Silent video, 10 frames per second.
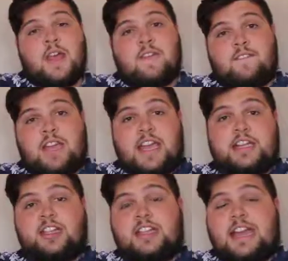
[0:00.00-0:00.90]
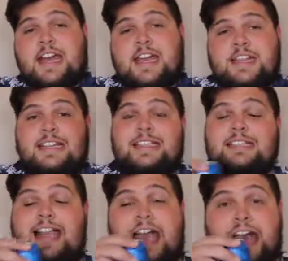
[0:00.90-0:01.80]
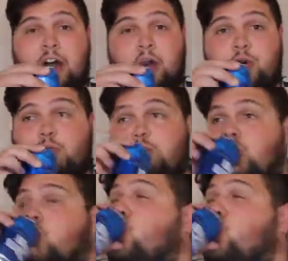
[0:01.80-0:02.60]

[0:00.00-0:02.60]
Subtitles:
Vacation Dad is out.